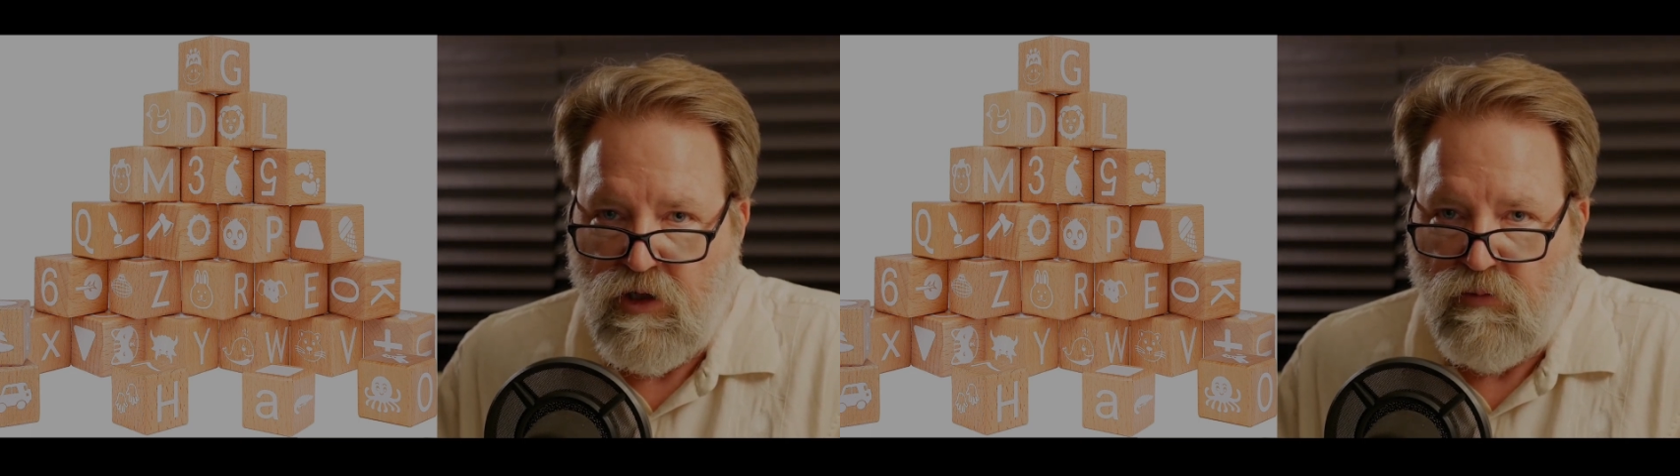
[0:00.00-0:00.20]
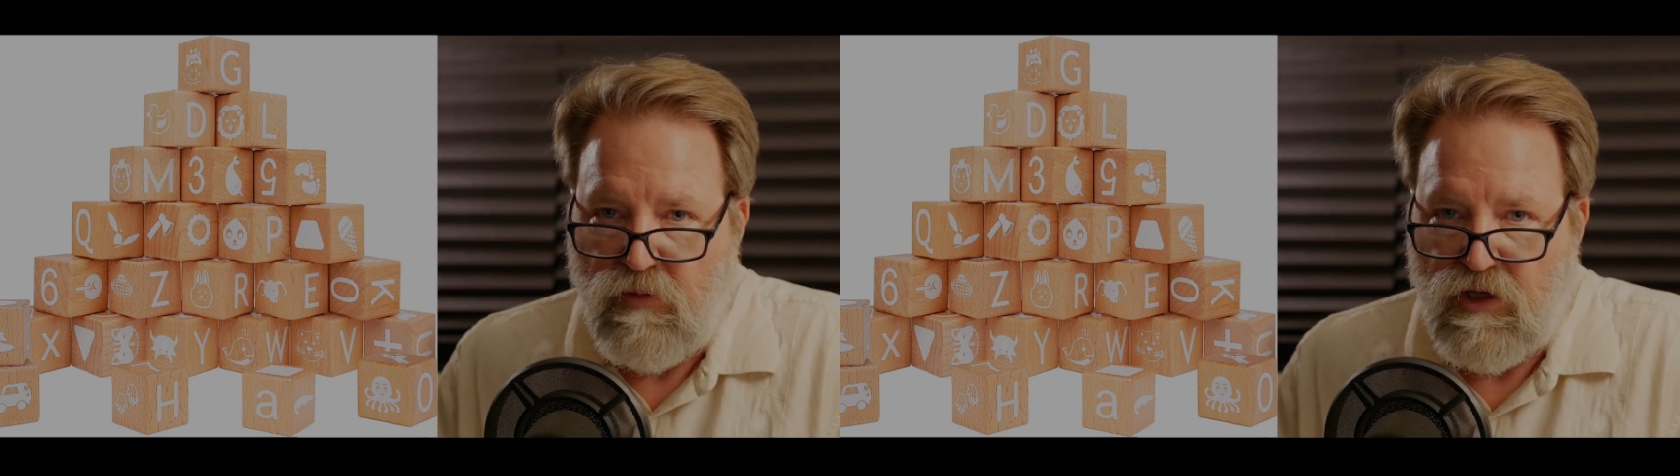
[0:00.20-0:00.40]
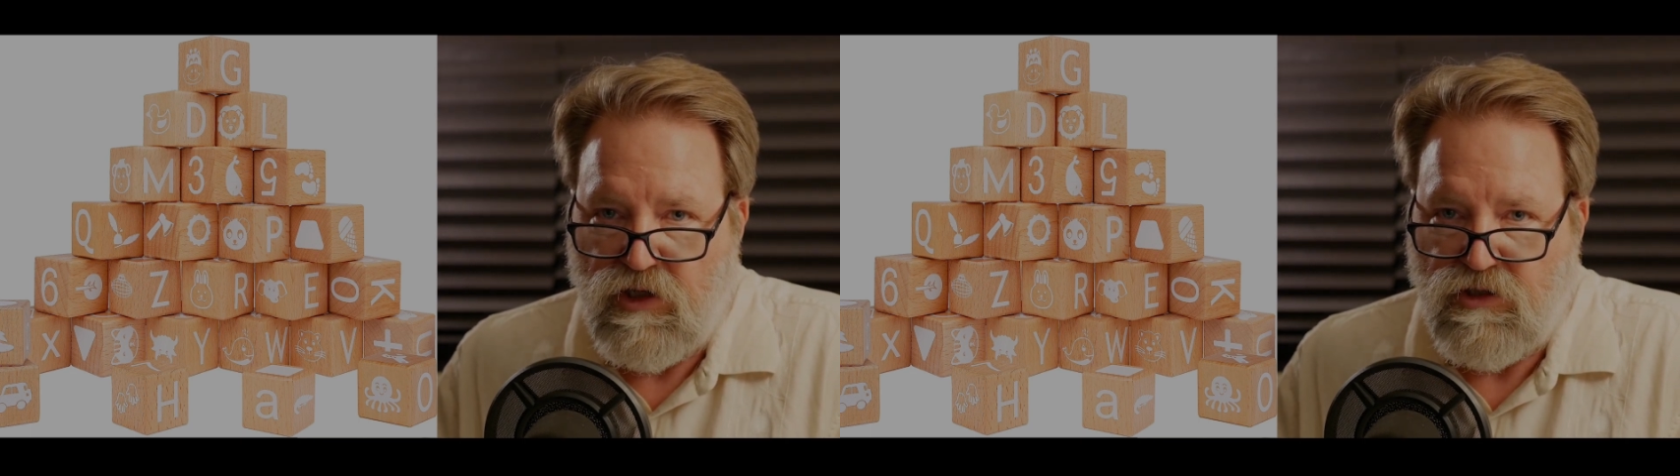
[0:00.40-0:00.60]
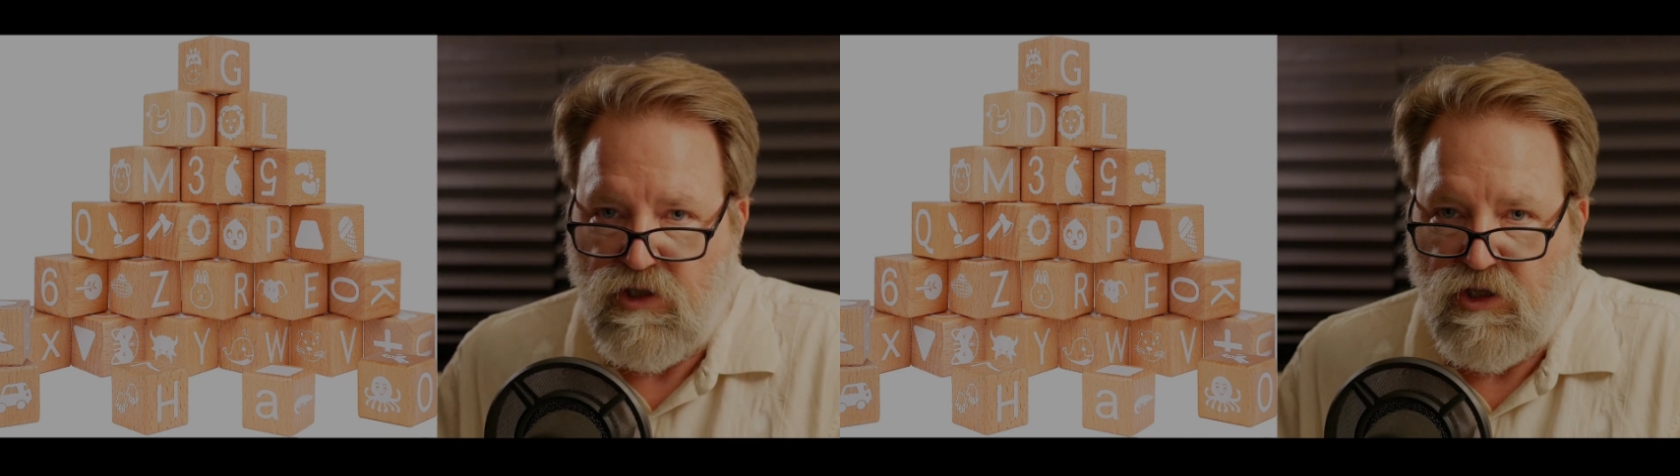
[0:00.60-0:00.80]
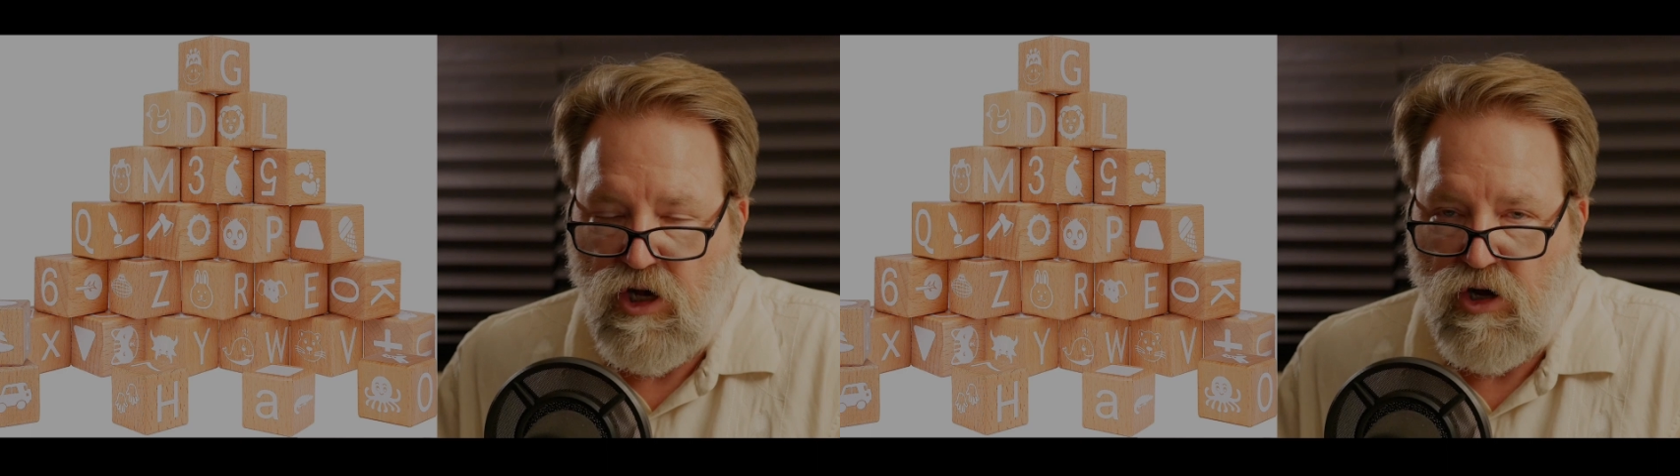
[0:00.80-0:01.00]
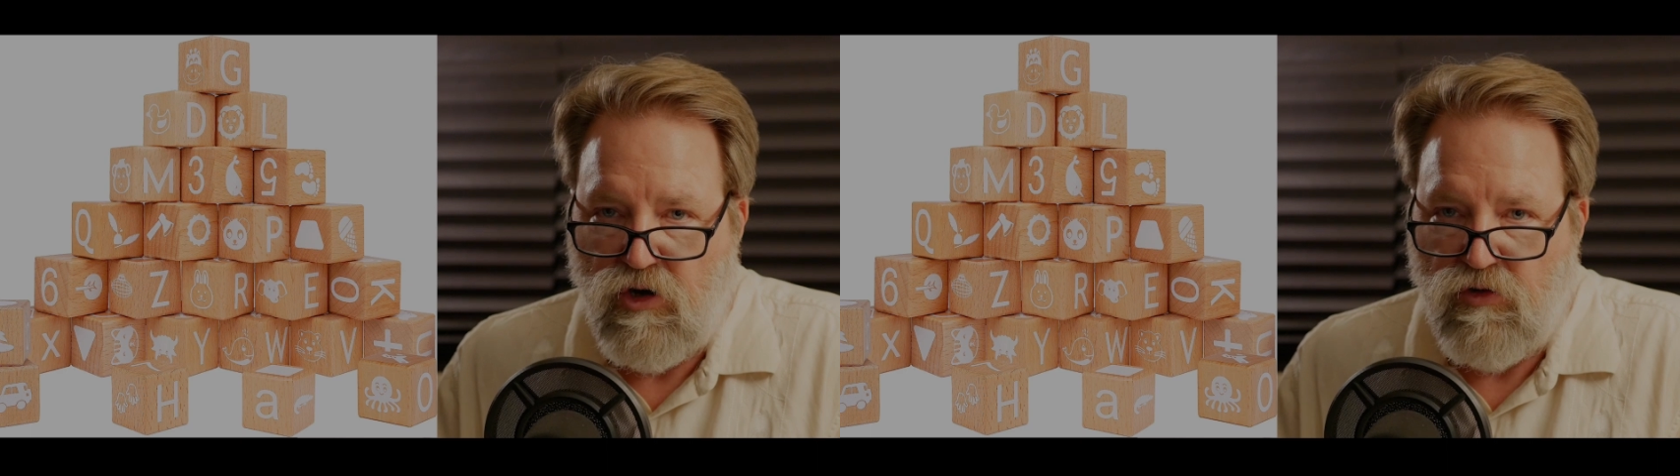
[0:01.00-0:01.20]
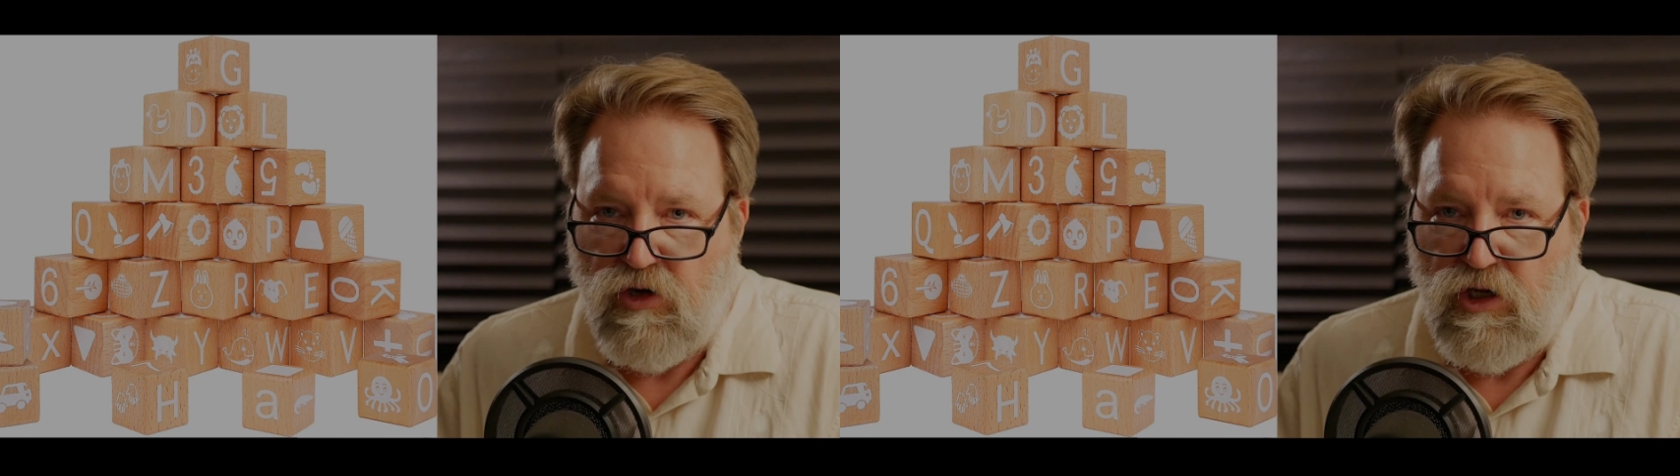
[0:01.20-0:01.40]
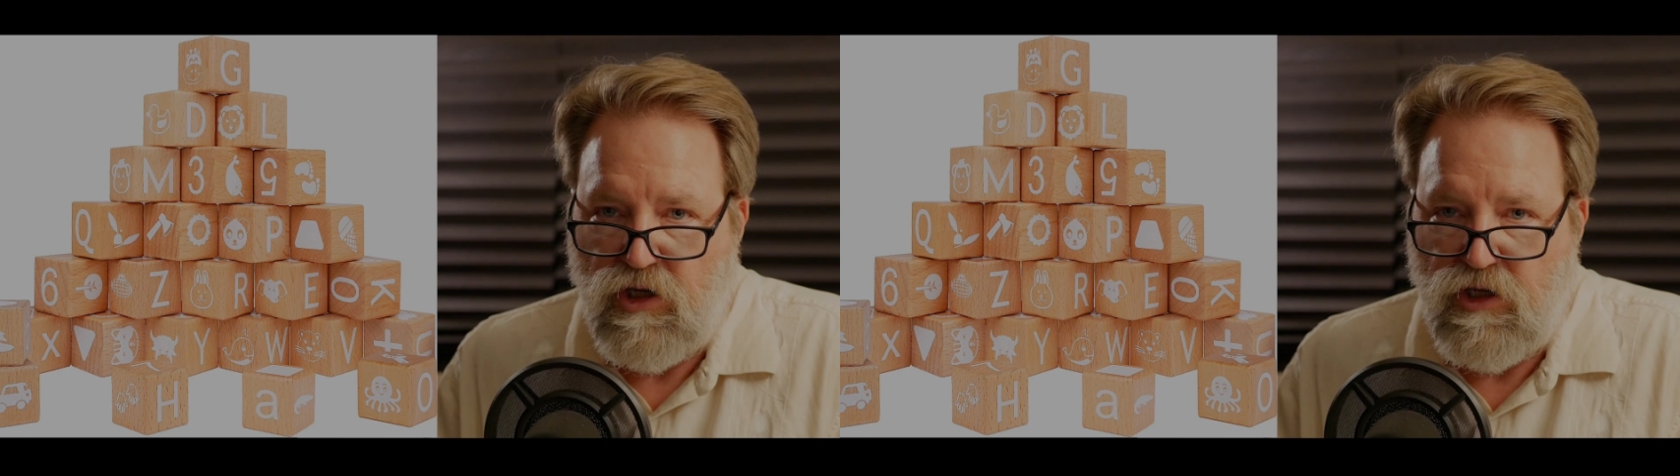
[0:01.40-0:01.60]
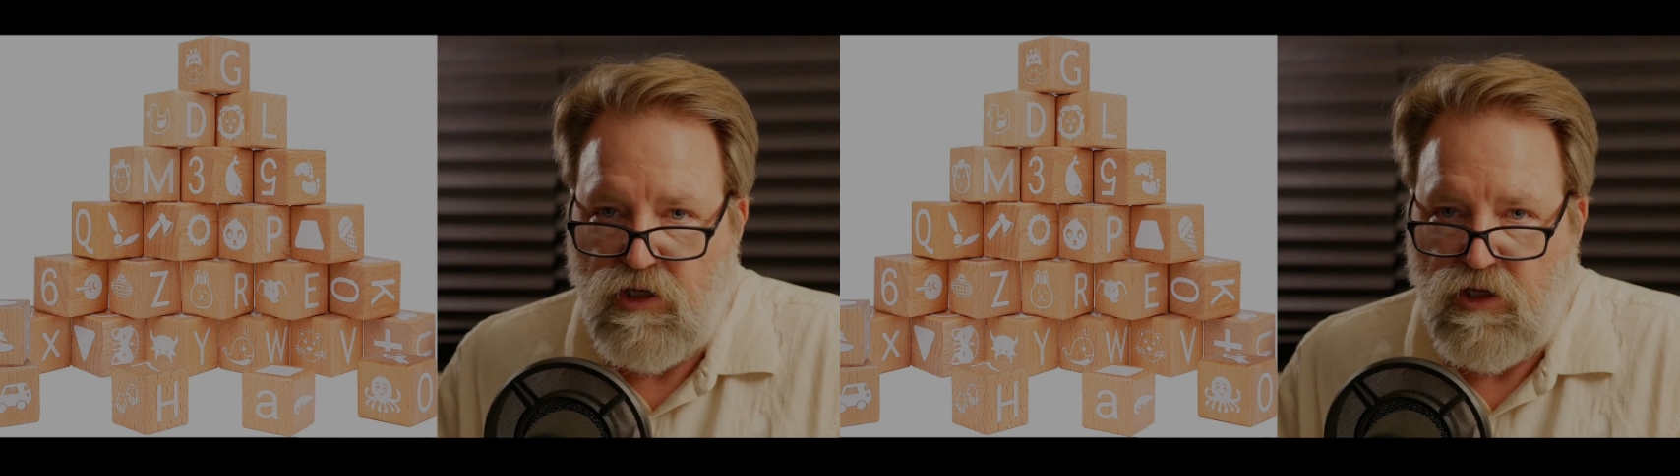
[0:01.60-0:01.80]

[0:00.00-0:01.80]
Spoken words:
because the dog run